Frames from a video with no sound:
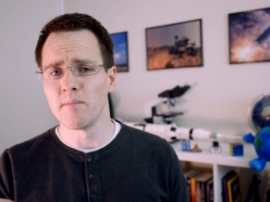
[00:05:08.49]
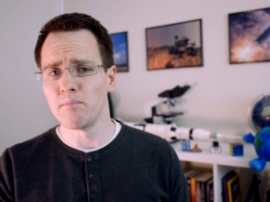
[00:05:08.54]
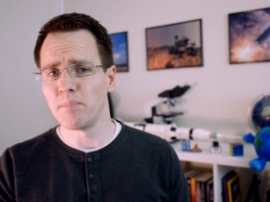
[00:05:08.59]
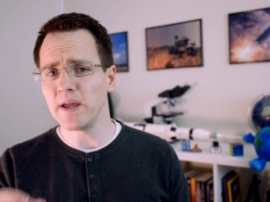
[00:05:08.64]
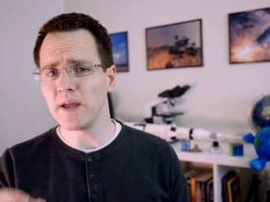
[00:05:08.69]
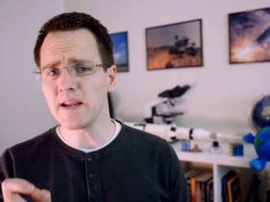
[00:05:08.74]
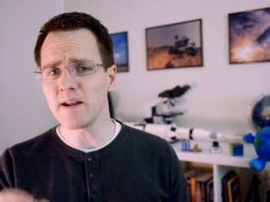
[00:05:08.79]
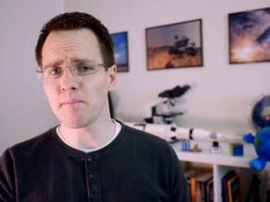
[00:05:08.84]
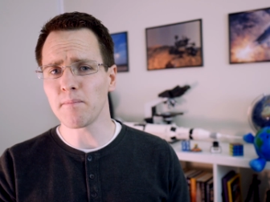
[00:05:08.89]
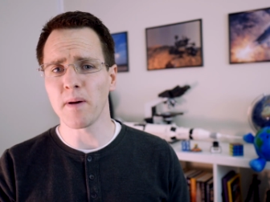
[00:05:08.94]

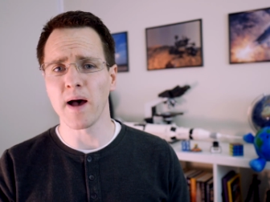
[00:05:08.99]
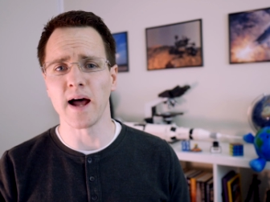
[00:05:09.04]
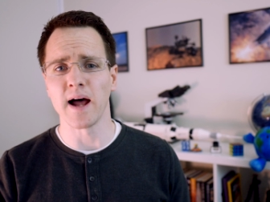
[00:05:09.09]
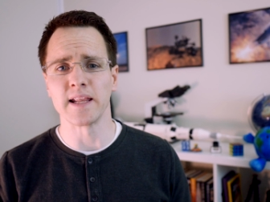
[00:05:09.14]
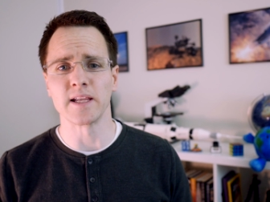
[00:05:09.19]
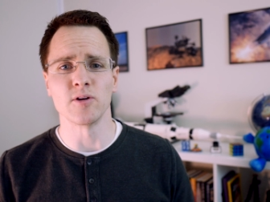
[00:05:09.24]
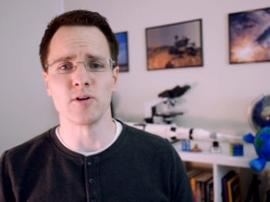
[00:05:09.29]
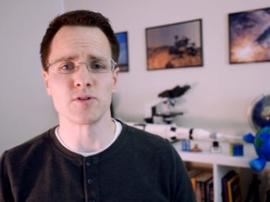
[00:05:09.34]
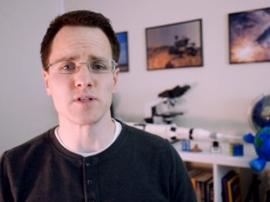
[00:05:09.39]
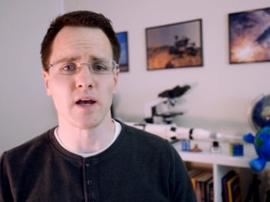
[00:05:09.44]
Beta
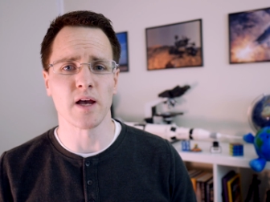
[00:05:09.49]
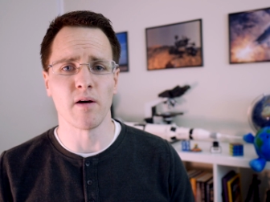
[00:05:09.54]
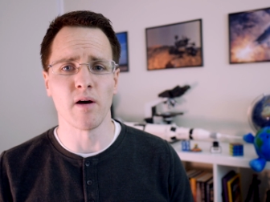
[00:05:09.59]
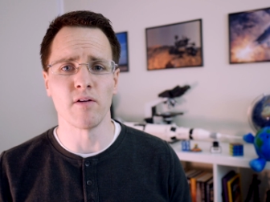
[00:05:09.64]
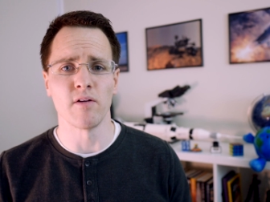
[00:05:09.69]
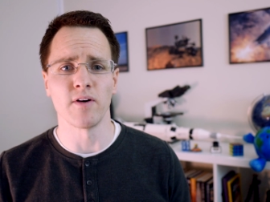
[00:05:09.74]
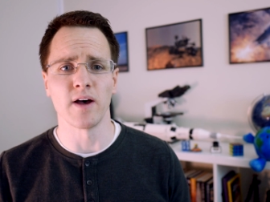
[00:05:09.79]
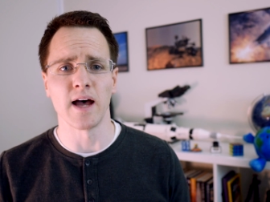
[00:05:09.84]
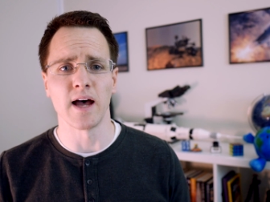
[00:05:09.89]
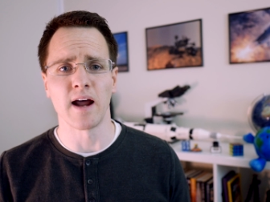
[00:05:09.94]
particles
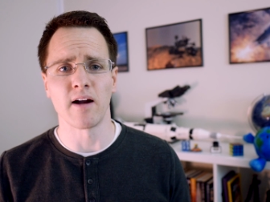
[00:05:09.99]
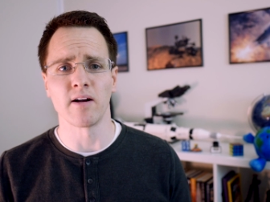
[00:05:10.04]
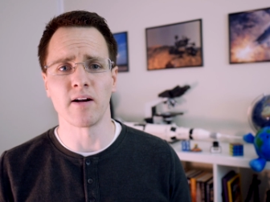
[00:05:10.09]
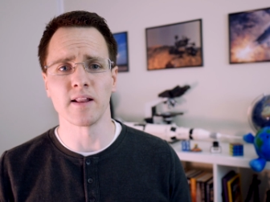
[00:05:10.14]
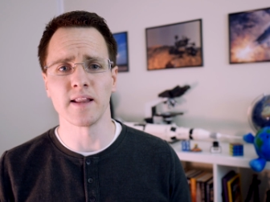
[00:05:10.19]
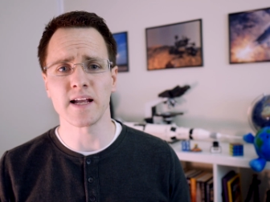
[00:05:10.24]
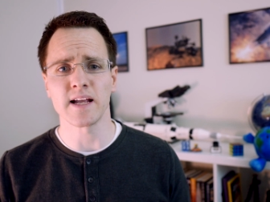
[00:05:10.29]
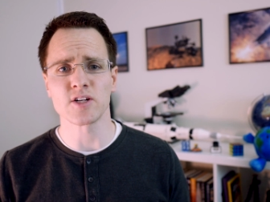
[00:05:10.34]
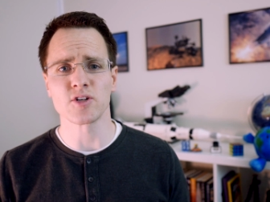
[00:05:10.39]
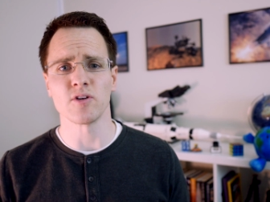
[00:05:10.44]
however are
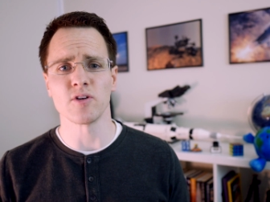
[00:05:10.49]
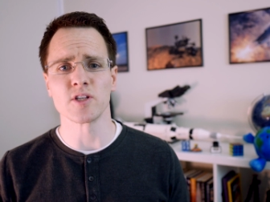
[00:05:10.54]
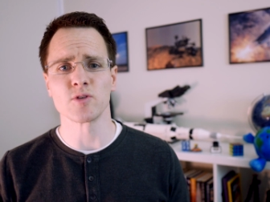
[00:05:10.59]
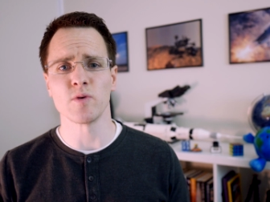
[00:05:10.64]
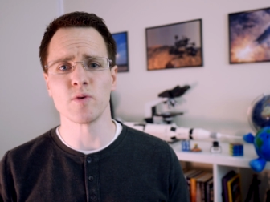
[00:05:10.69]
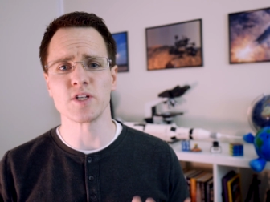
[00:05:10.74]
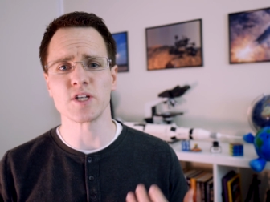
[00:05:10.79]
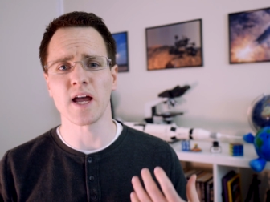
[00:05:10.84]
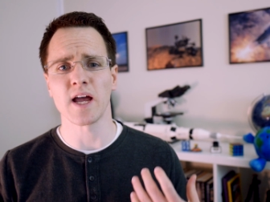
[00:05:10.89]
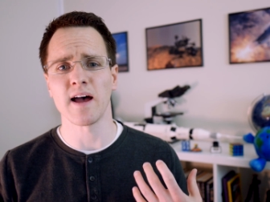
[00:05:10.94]
electrons
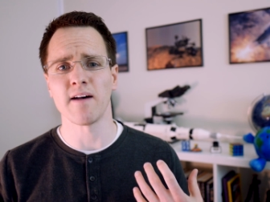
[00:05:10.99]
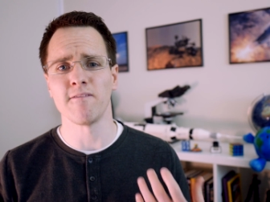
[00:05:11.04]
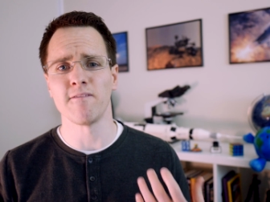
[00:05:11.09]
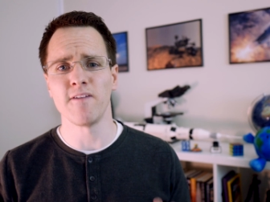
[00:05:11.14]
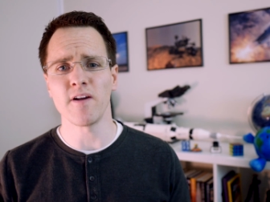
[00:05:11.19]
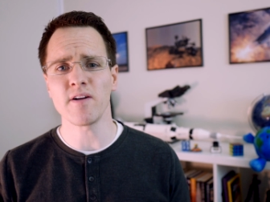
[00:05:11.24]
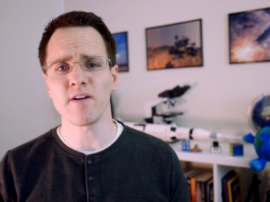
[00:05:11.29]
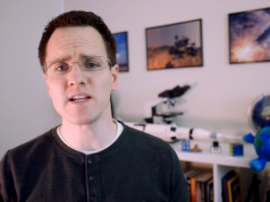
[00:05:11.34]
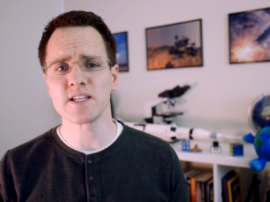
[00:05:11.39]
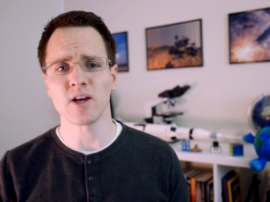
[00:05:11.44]
which are
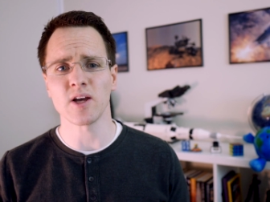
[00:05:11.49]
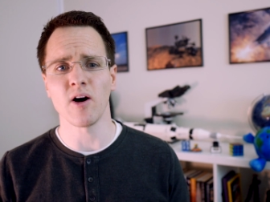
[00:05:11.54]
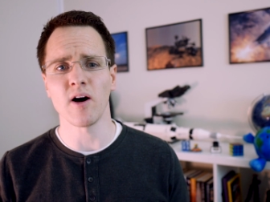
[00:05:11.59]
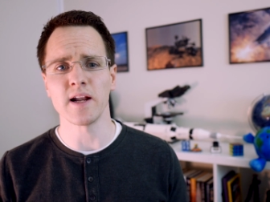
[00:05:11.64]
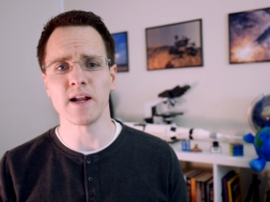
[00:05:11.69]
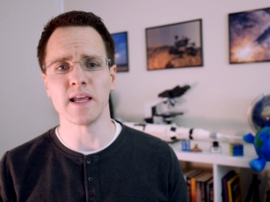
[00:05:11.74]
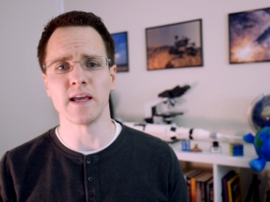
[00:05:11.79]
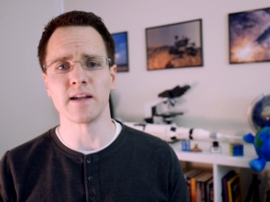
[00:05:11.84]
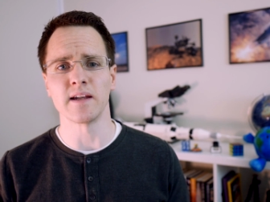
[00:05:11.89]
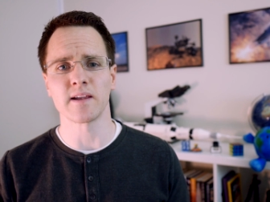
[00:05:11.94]
very
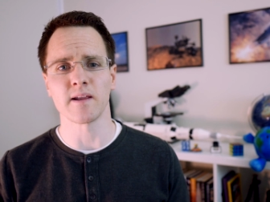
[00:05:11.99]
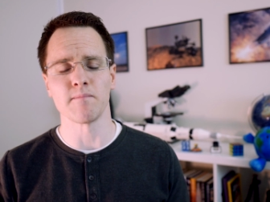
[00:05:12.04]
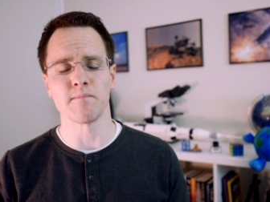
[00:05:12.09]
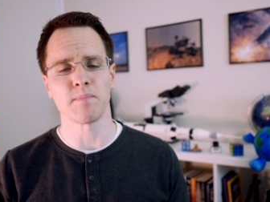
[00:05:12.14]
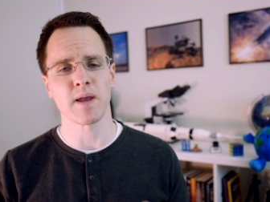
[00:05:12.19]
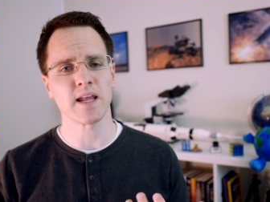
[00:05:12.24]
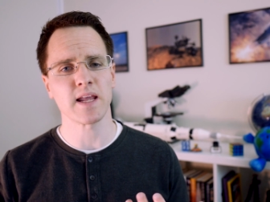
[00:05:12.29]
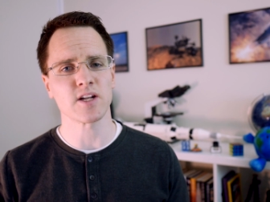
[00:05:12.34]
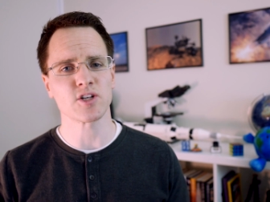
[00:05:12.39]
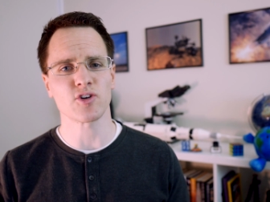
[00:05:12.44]
tiny and can
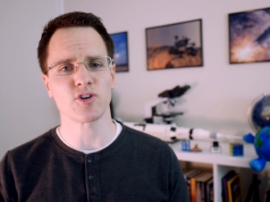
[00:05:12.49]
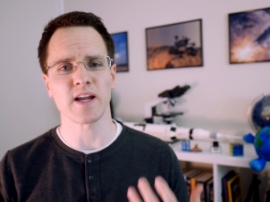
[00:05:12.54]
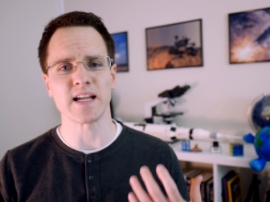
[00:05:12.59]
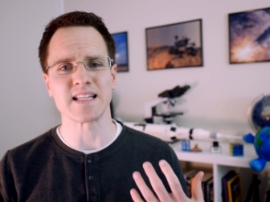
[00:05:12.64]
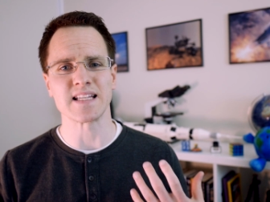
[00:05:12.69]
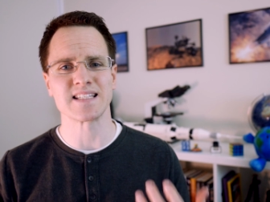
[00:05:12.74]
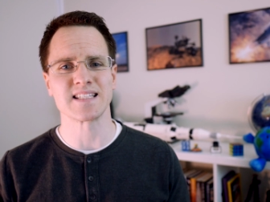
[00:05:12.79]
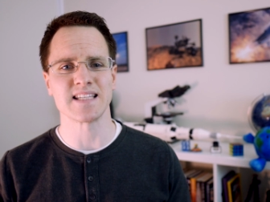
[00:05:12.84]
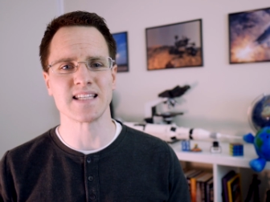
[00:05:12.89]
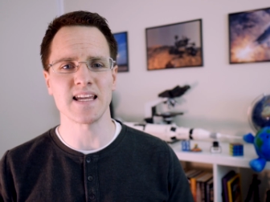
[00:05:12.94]

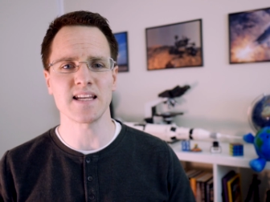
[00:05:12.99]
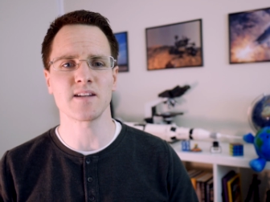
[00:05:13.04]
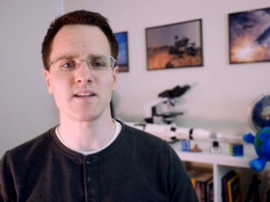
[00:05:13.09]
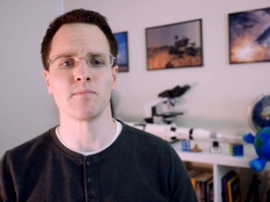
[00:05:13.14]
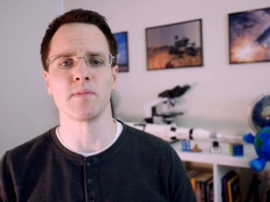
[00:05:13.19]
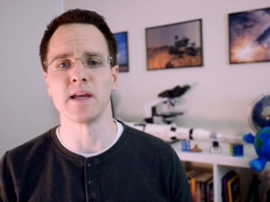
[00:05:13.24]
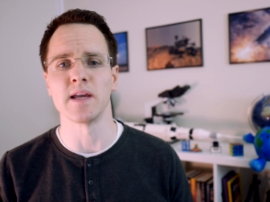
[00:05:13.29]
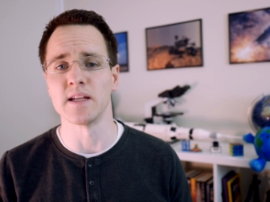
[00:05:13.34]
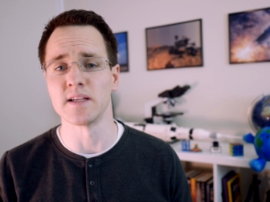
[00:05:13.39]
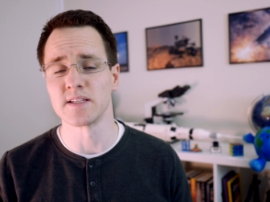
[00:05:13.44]
penetrate
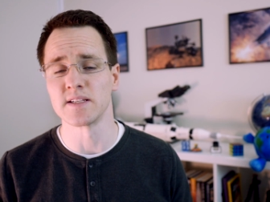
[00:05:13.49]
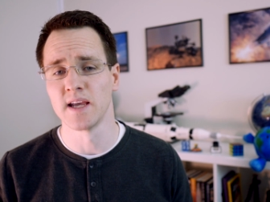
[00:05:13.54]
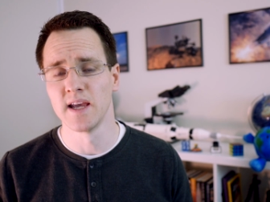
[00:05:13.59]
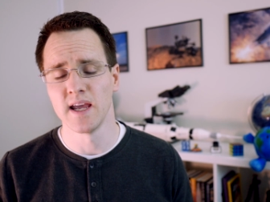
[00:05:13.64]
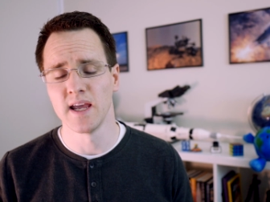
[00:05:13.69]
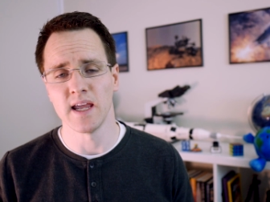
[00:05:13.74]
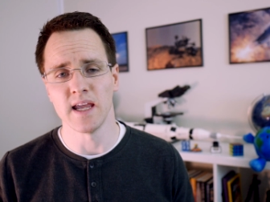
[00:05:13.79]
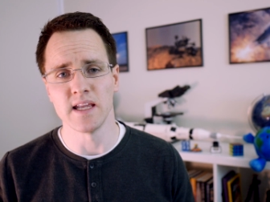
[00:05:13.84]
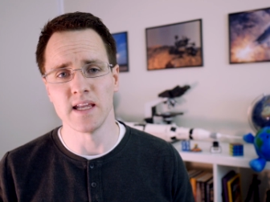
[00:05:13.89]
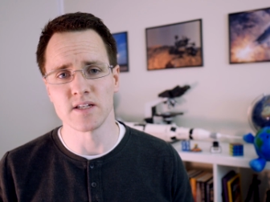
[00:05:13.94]
centimetres
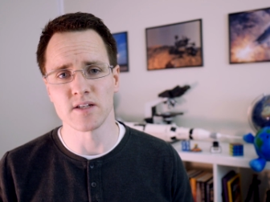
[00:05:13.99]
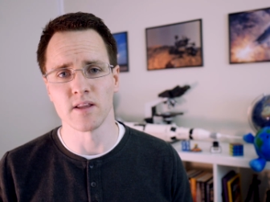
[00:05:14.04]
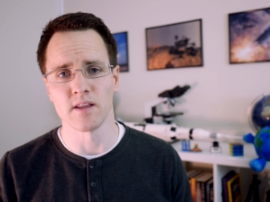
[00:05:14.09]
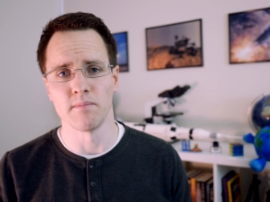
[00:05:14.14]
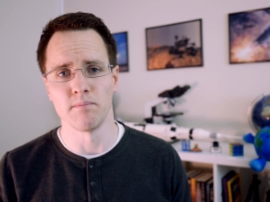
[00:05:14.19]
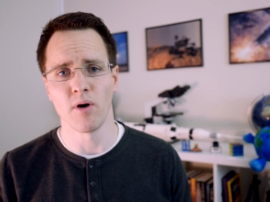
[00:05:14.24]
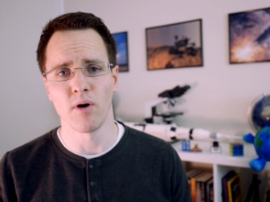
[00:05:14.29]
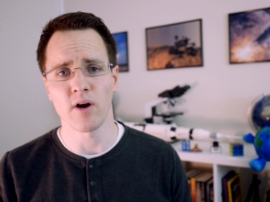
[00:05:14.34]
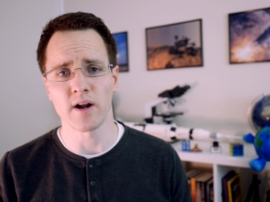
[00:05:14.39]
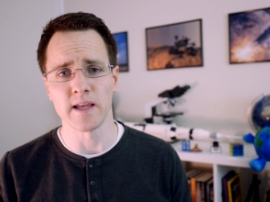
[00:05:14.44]
into
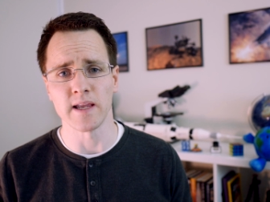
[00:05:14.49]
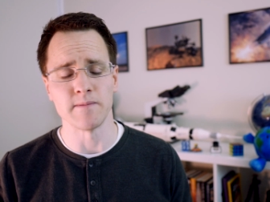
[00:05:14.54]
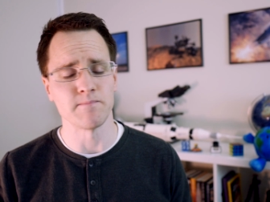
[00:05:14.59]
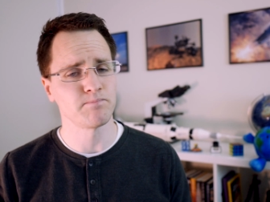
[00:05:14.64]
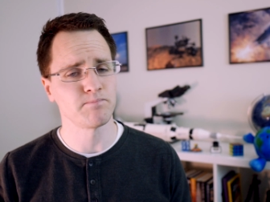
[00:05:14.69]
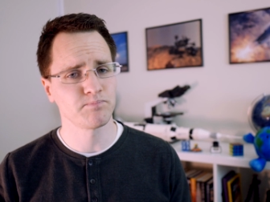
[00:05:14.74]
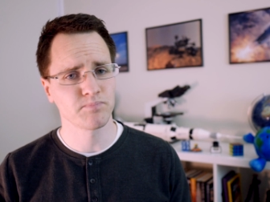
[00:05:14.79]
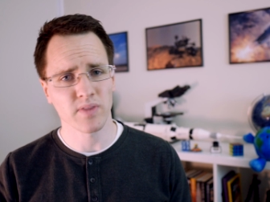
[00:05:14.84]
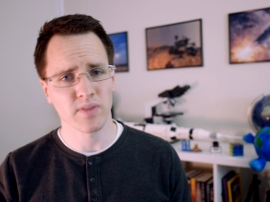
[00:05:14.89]
the body.